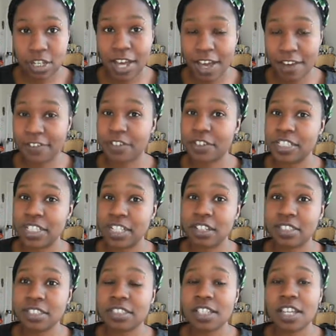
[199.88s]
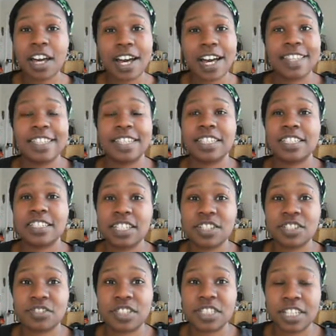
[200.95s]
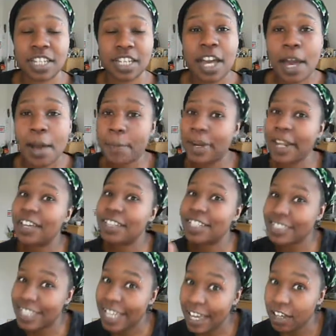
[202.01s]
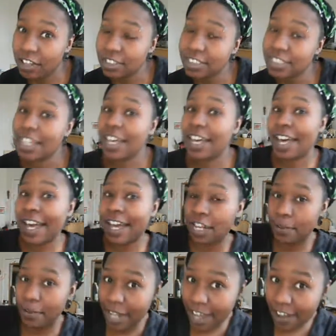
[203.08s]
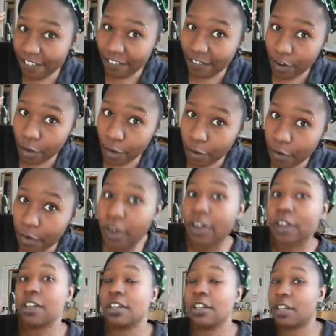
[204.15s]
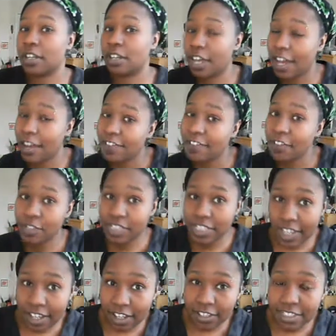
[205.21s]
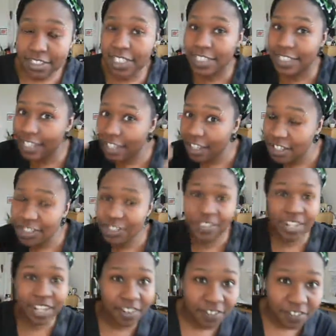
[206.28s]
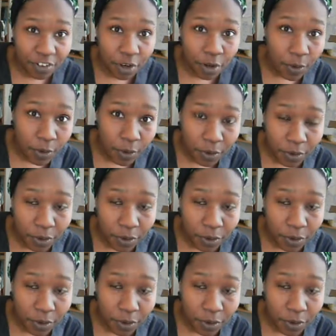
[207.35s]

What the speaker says: Afro Tales, I think is interesting. Play on the tales, and I'm an Afro. Afro Tales. Tales of an Afro.